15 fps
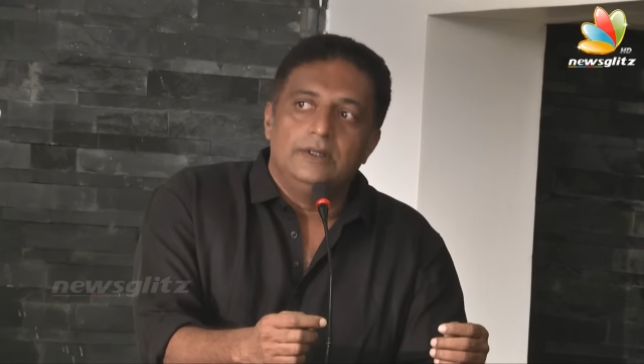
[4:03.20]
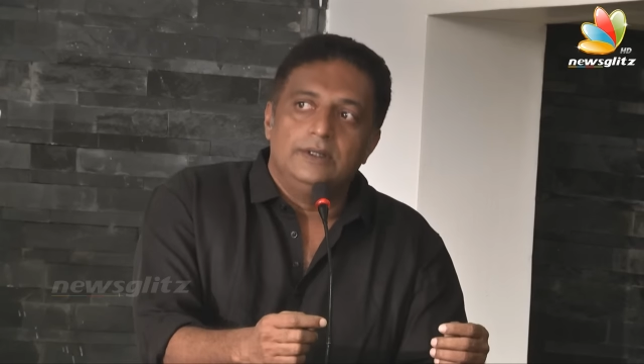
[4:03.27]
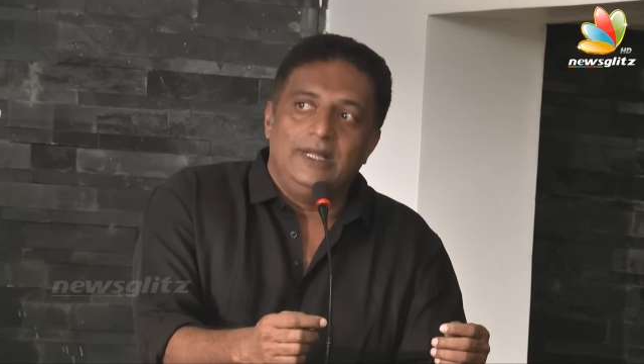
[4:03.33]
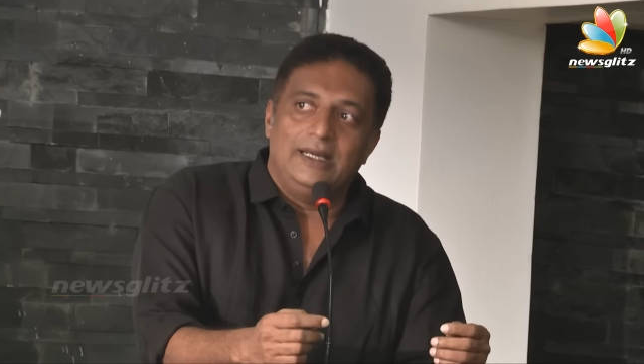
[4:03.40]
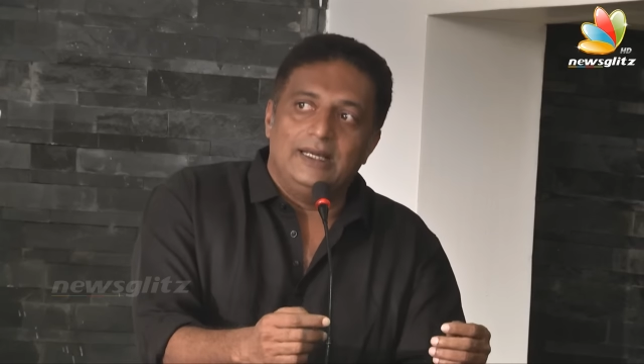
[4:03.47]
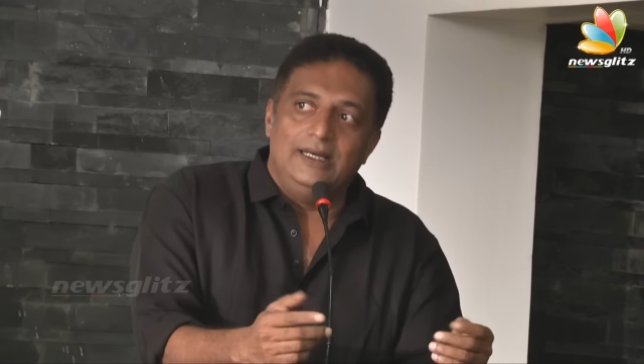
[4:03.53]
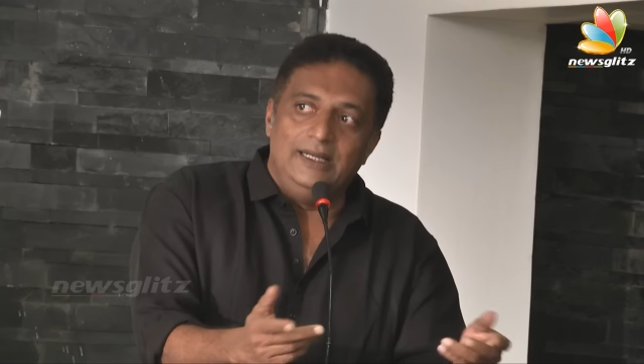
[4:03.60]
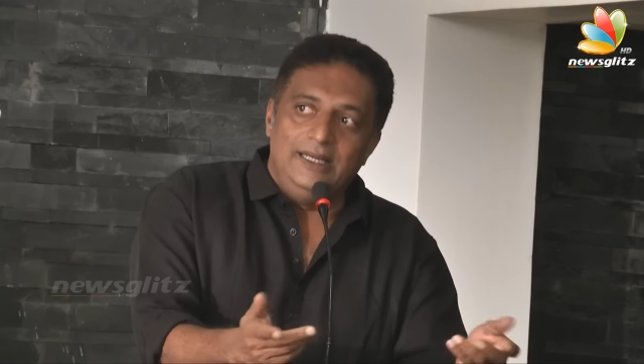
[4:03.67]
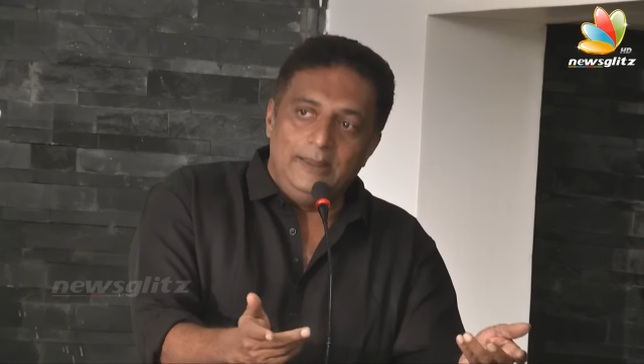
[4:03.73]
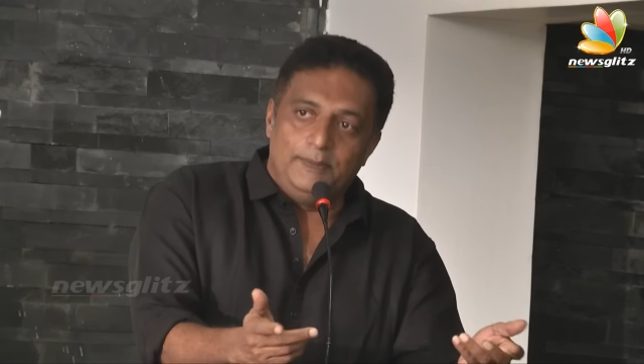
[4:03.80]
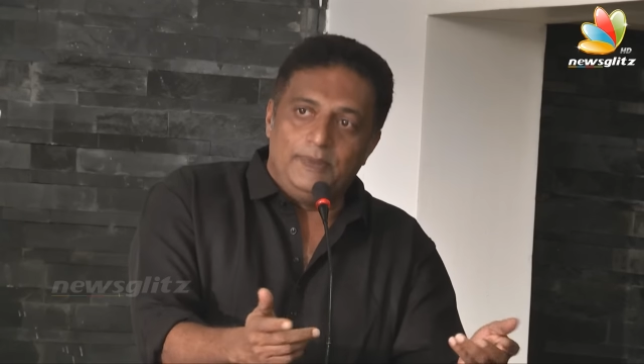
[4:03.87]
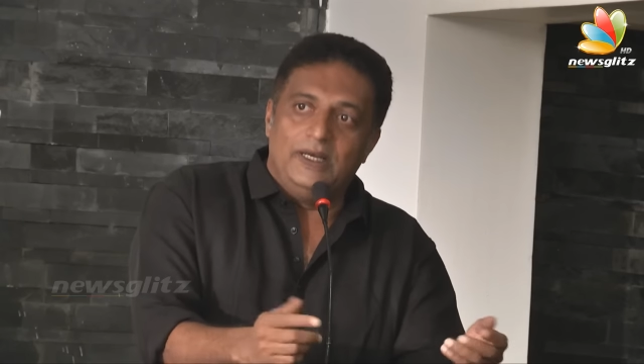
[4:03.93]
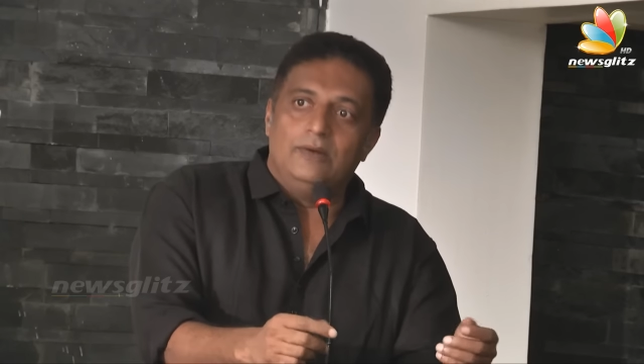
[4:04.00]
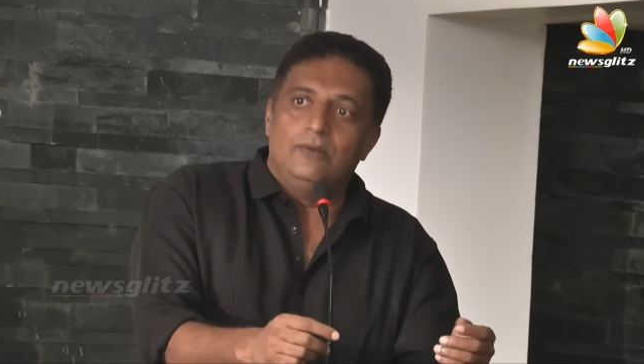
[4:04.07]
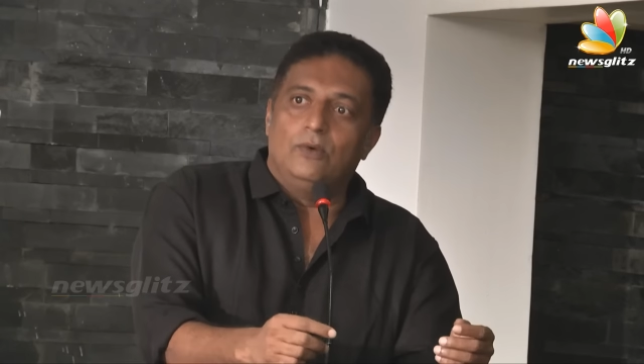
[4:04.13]
take a
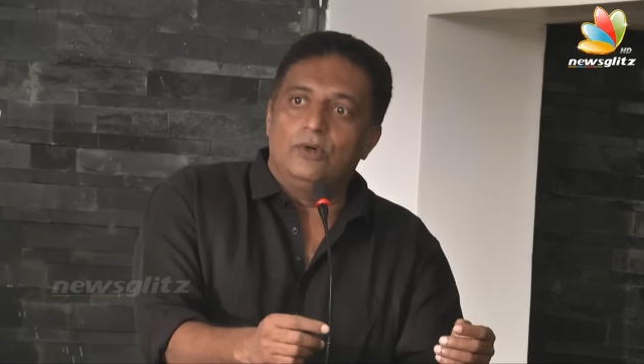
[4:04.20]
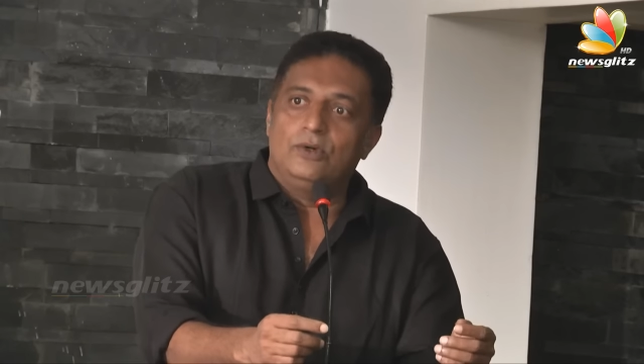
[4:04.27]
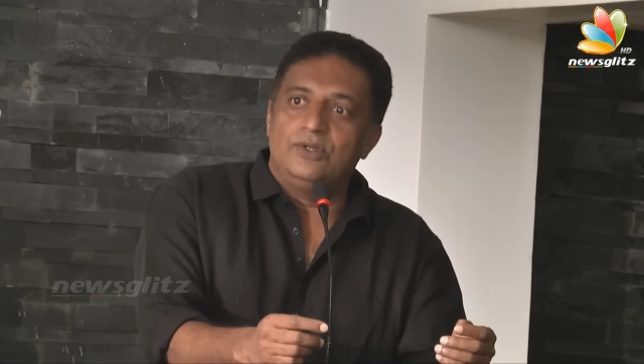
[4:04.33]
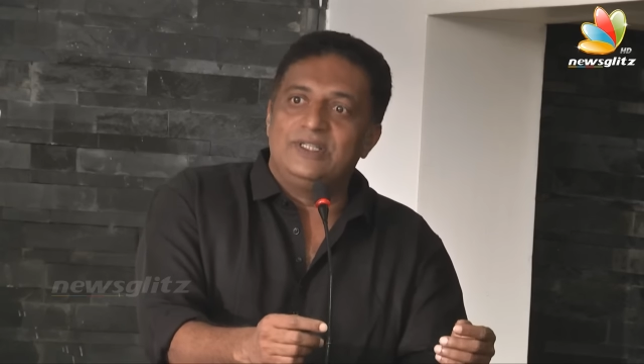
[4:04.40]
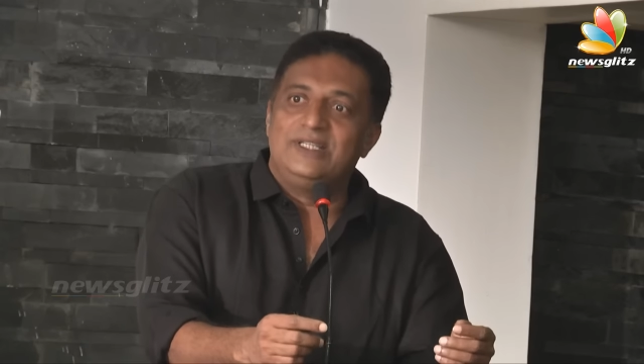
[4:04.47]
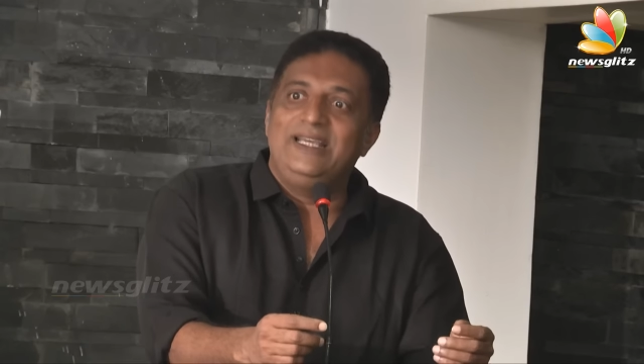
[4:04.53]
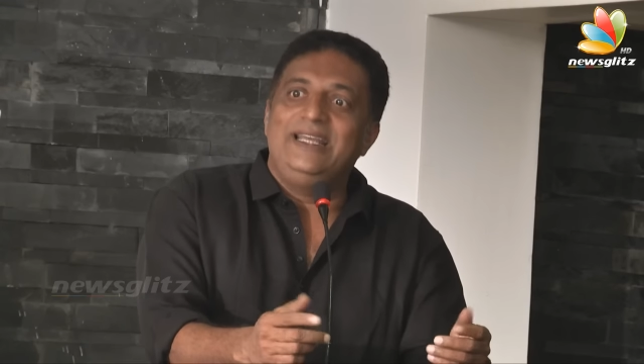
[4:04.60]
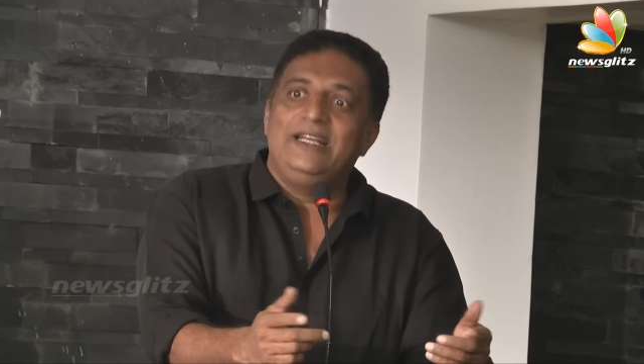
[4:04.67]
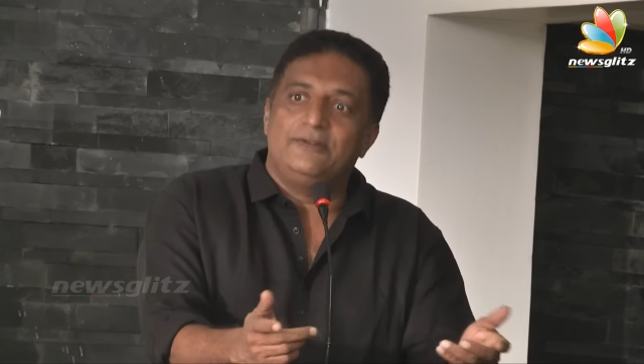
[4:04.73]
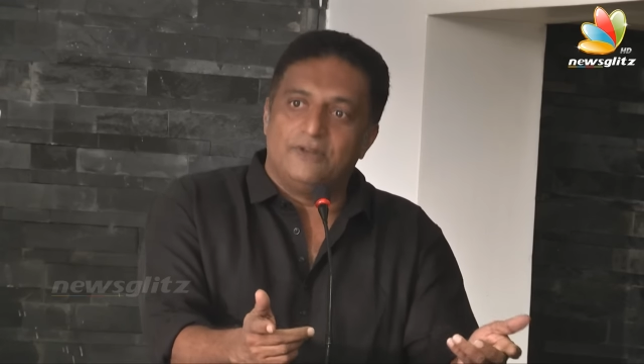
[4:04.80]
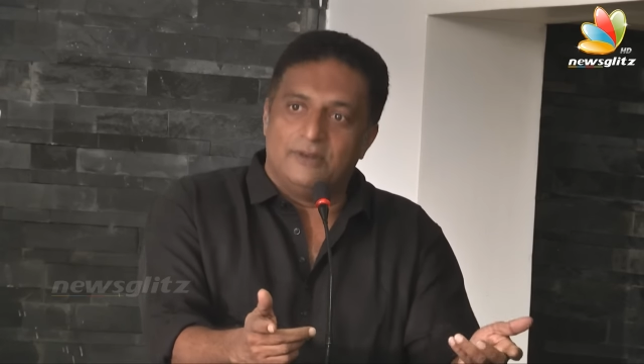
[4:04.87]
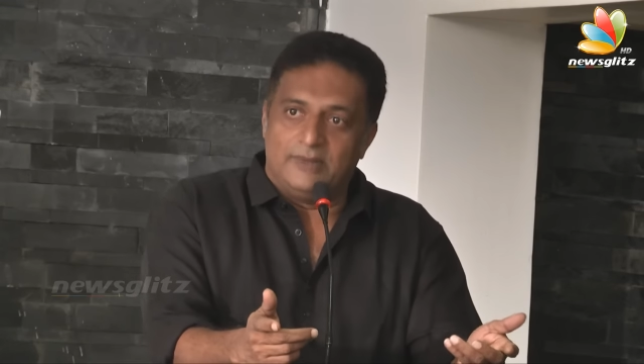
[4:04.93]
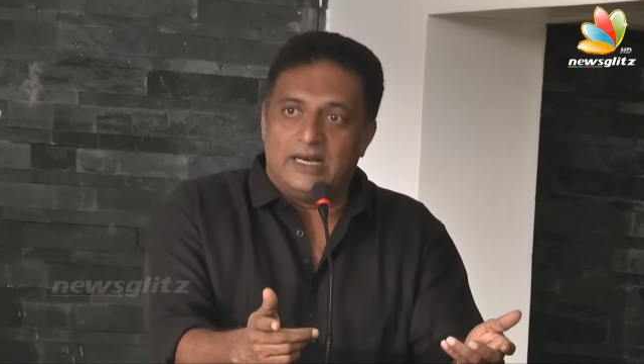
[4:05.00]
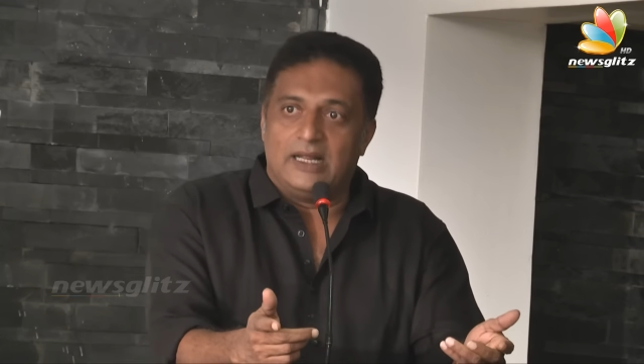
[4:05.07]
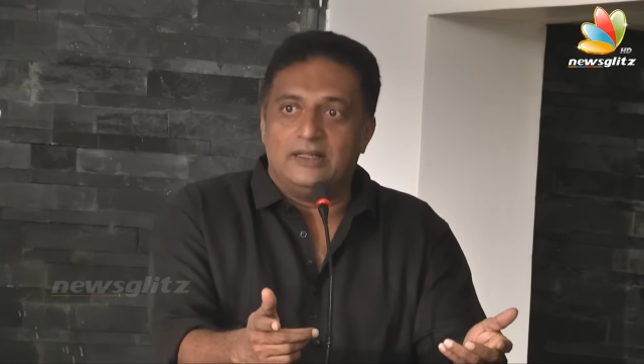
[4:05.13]
leap and want to see it
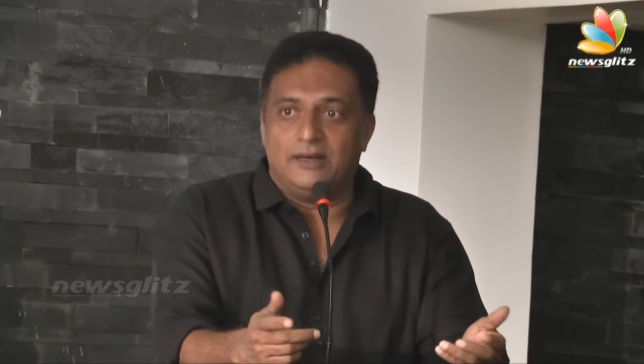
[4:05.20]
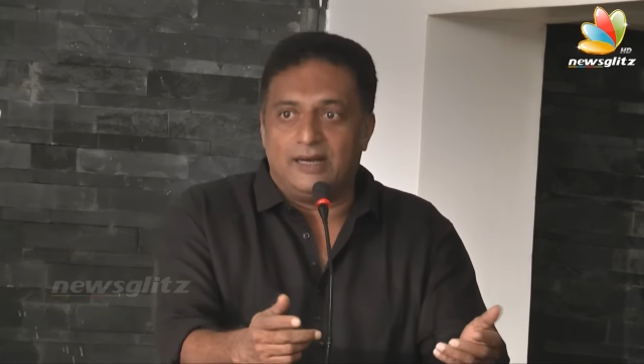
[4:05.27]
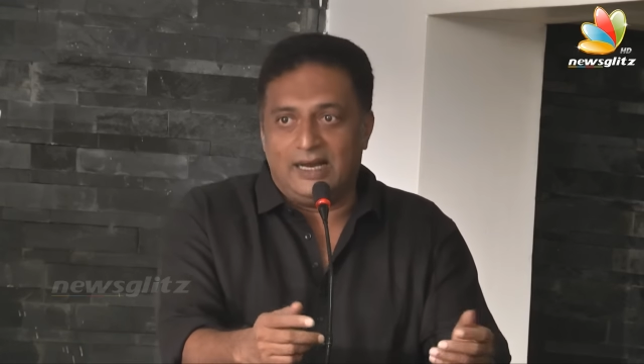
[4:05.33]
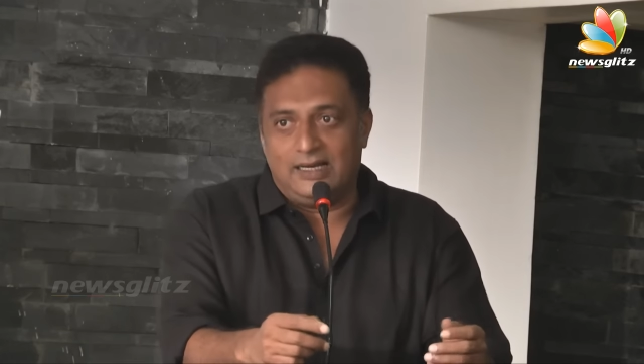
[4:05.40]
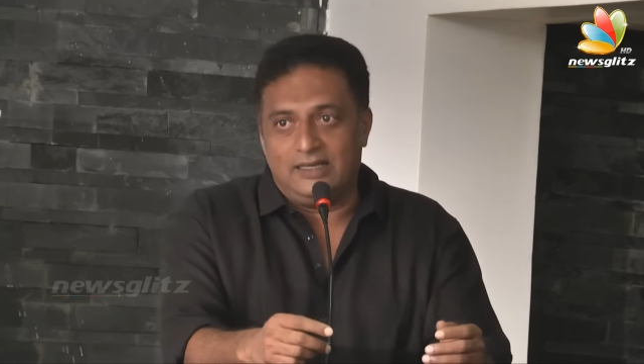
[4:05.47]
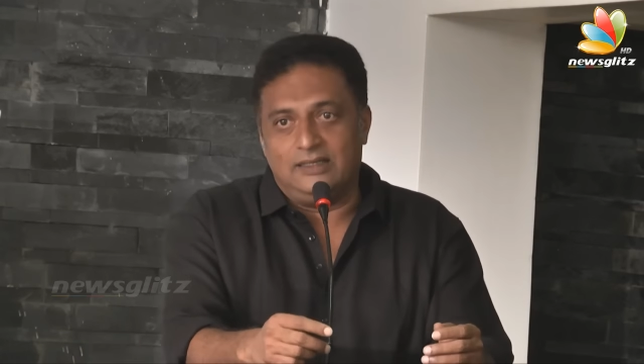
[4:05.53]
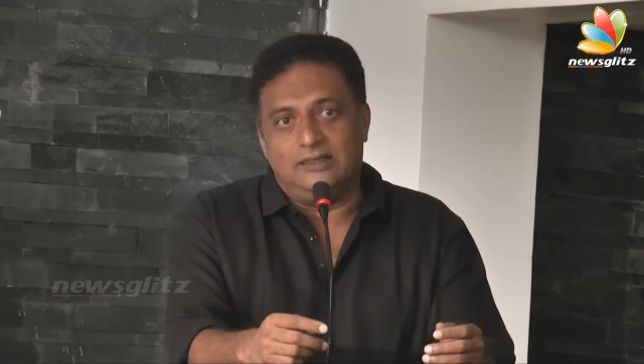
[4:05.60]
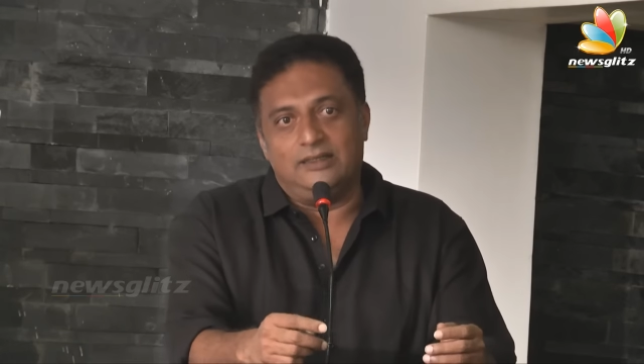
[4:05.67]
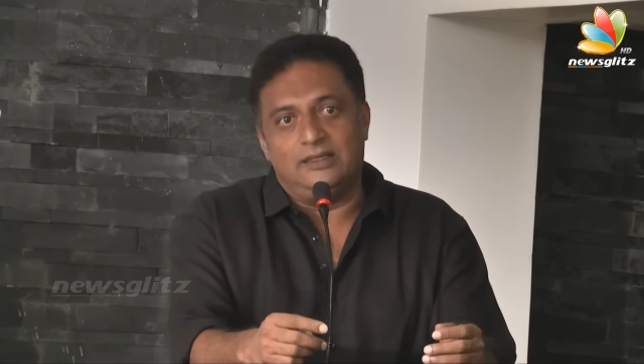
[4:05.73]
from another angle,